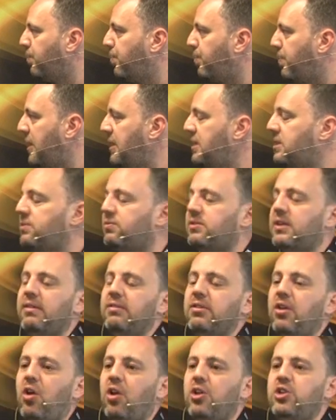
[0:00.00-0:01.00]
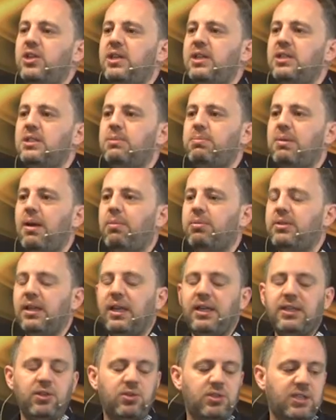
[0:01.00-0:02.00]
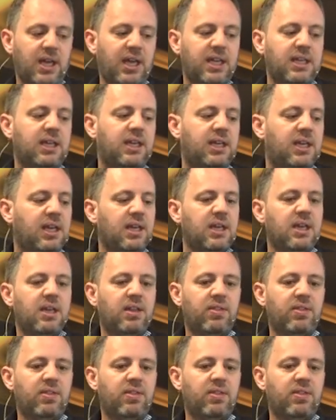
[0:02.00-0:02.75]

piece of technology to be able to let you take